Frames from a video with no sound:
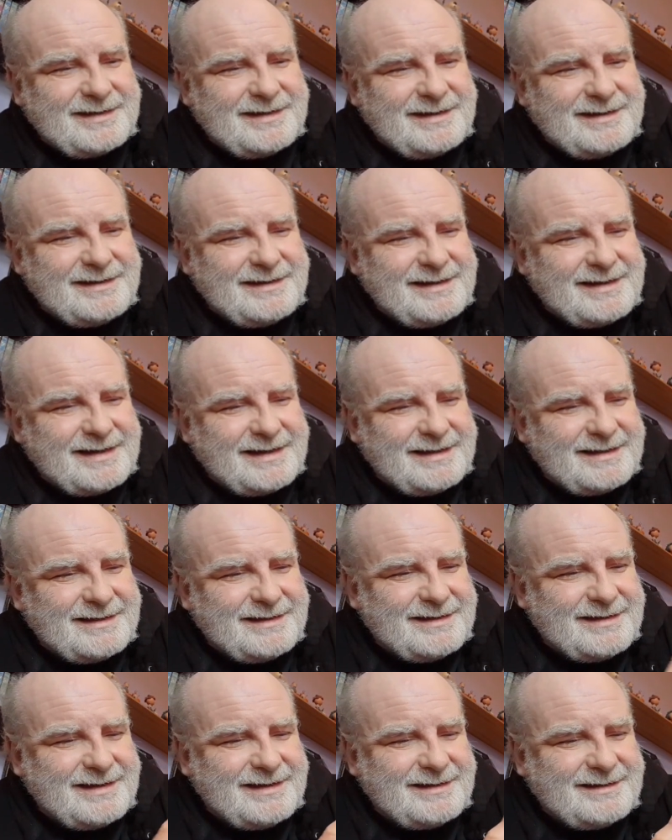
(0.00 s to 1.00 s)
And you get
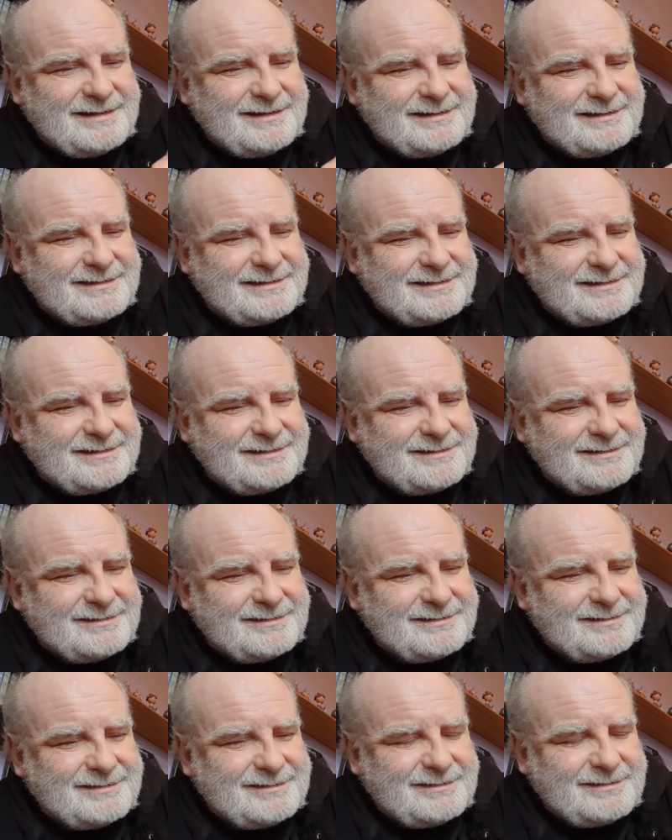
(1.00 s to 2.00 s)
the nice,
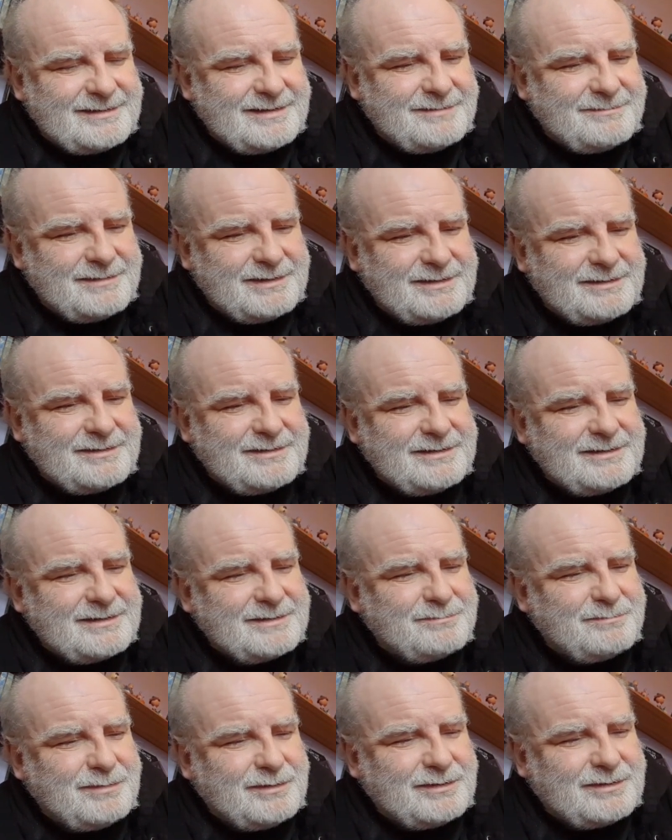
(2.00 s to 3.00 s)
I mean, look at this
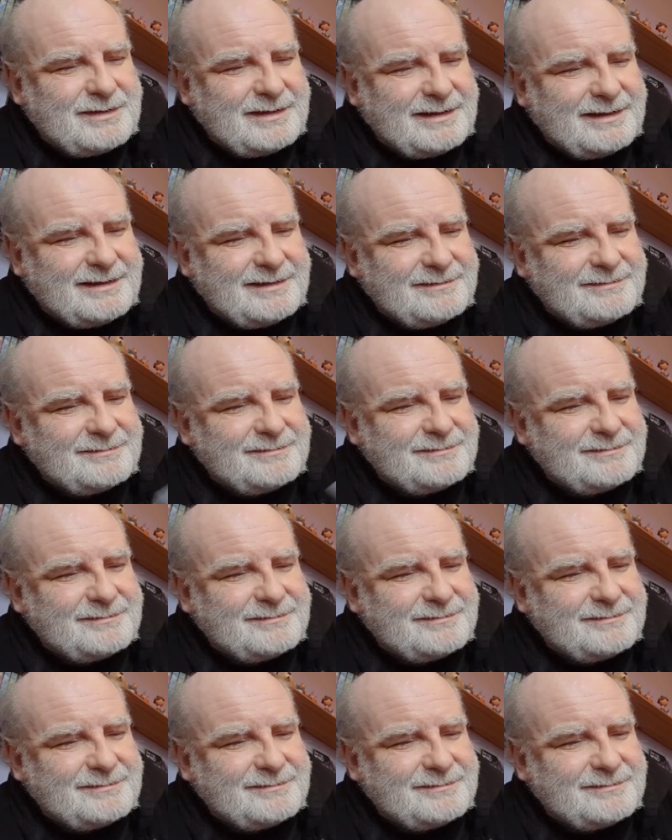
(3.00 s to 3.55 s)
booklet.